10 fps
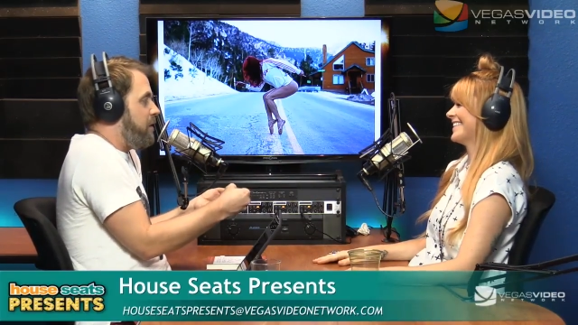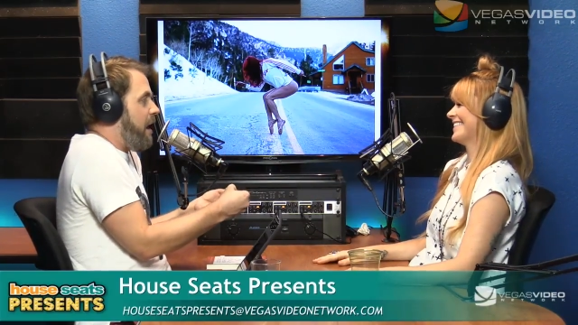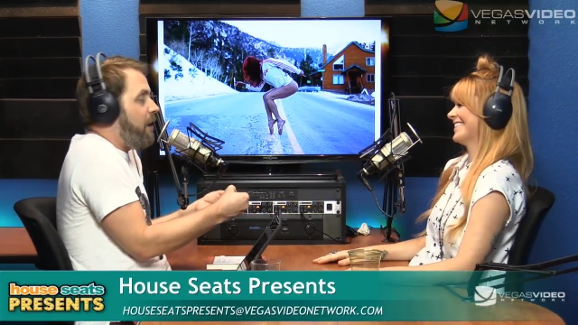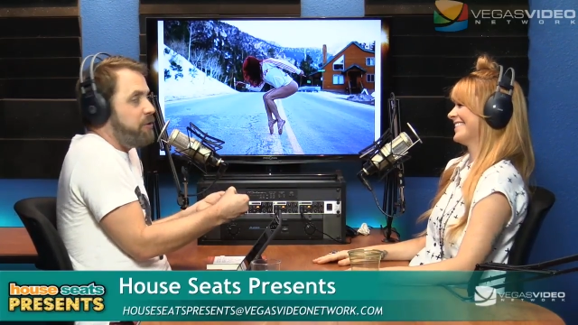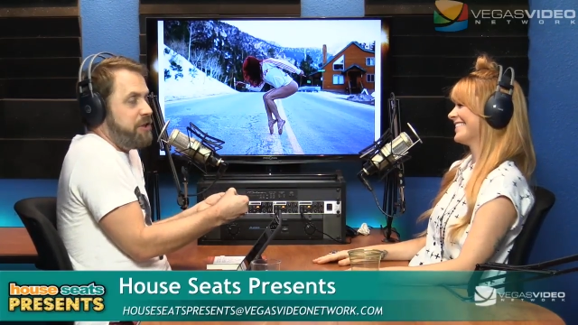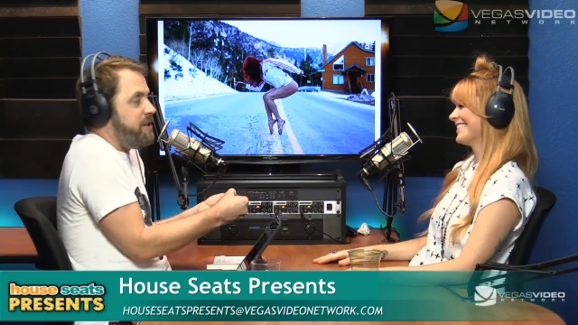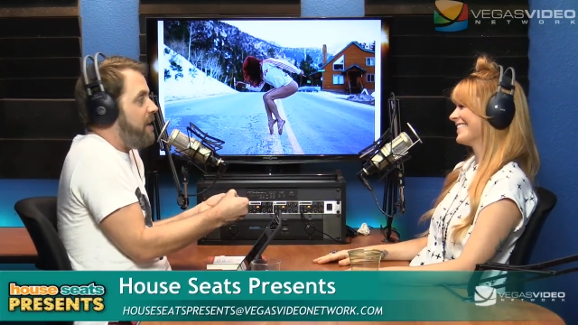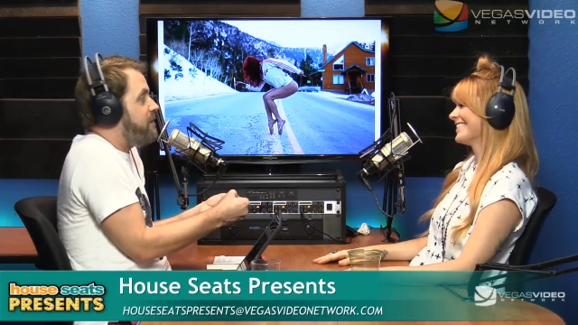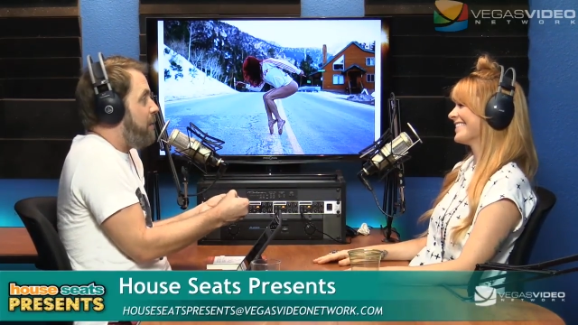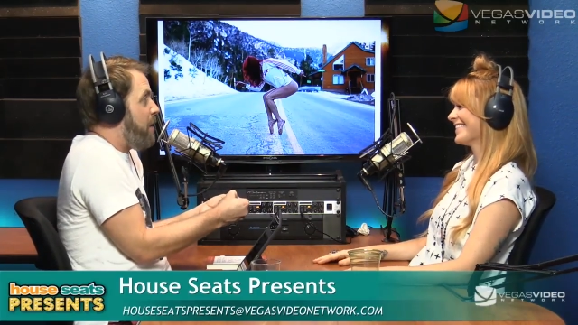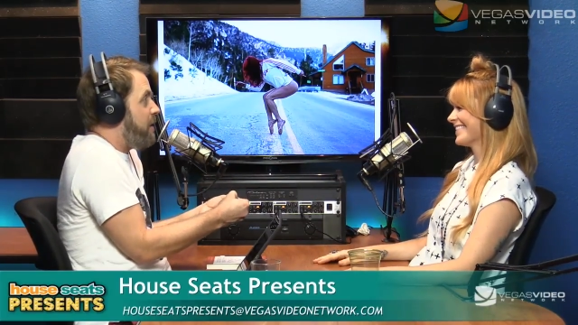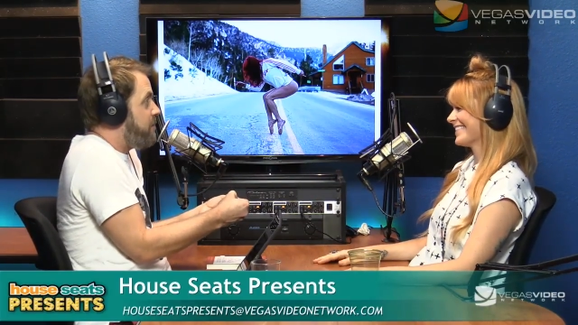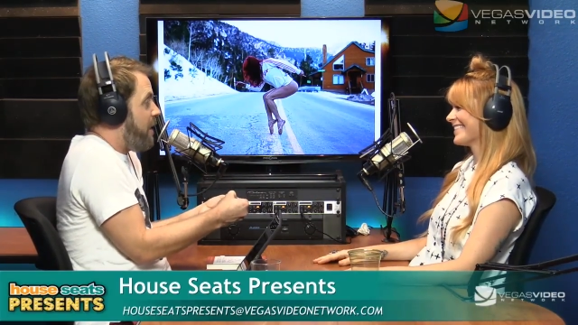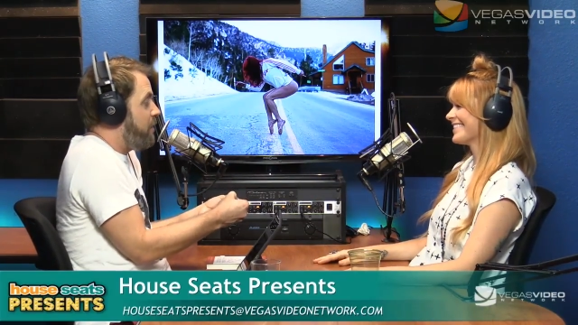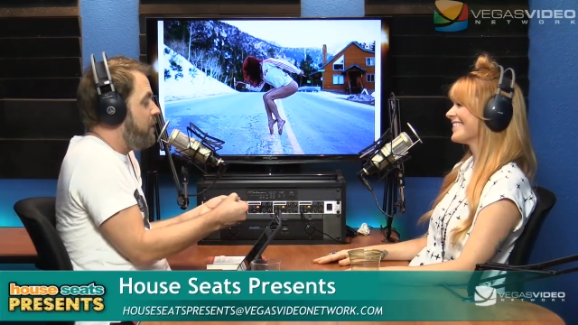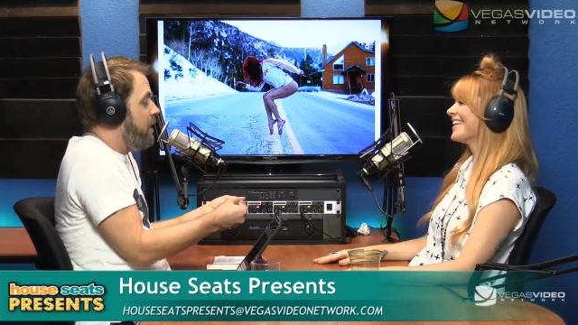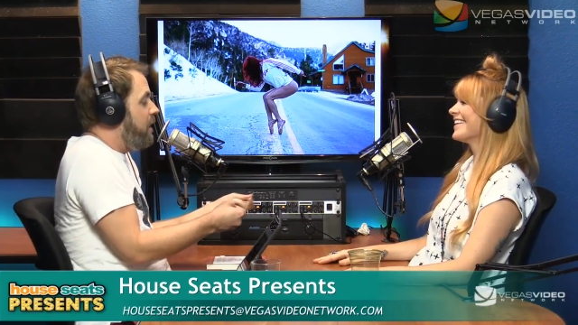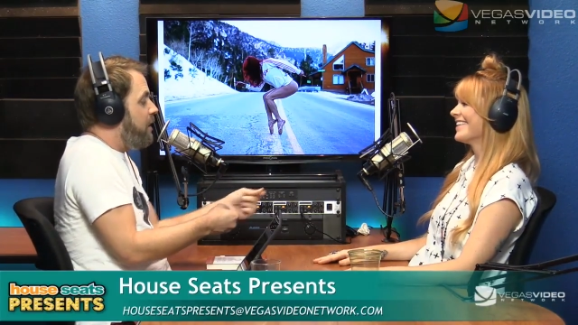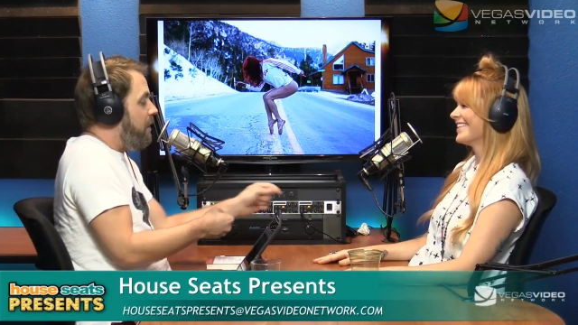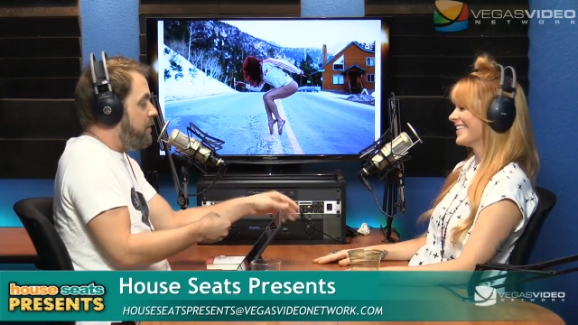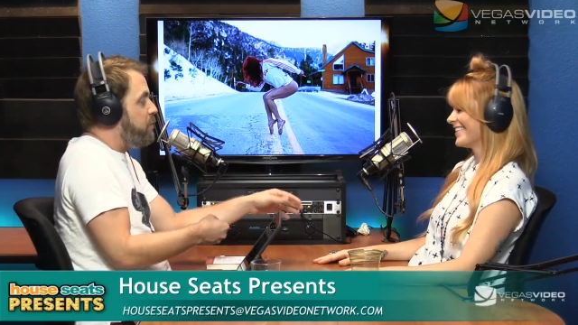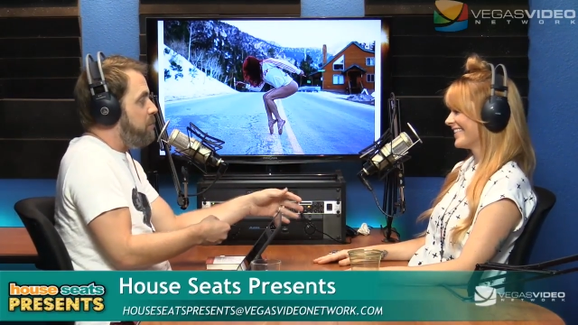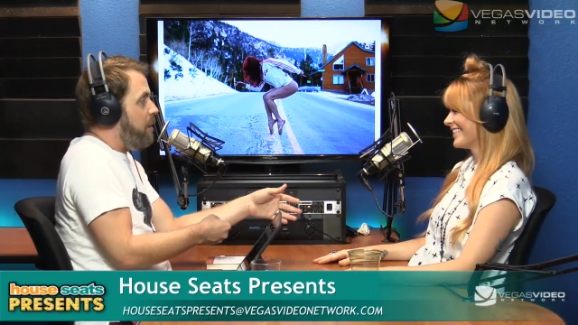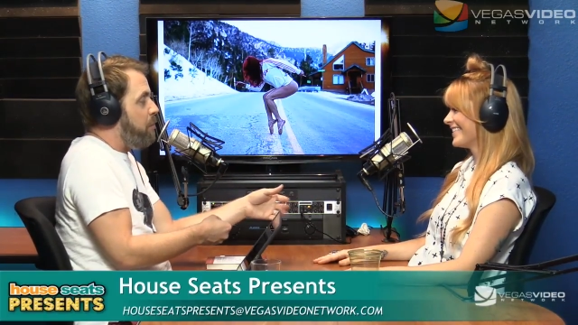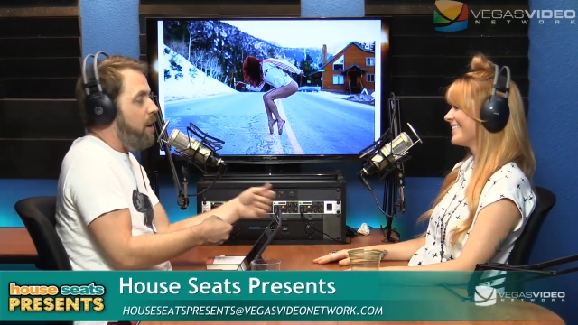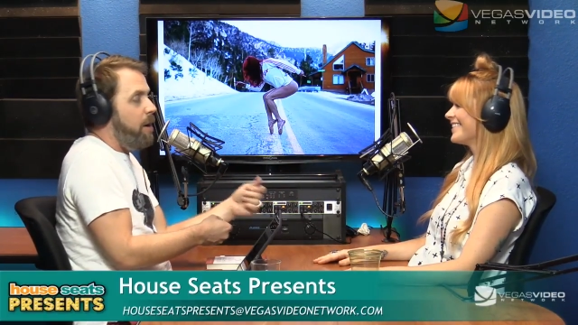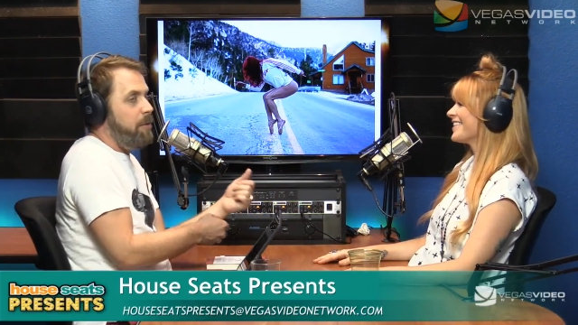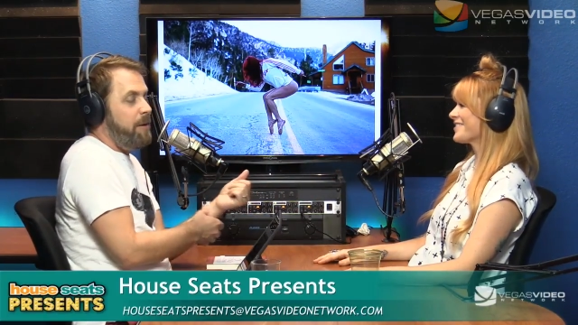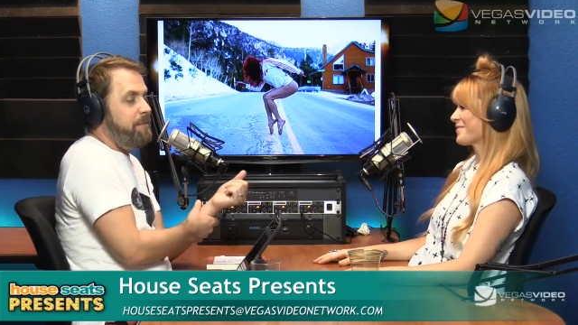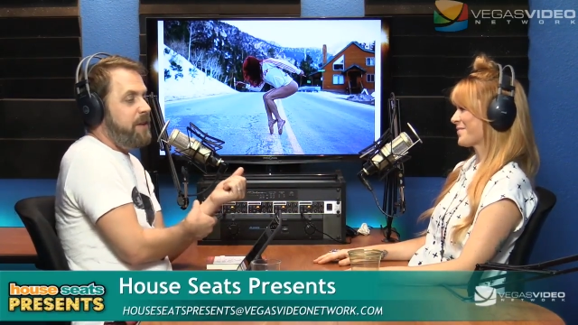Speaker 1: allergy test, I pass out. This would be a problem.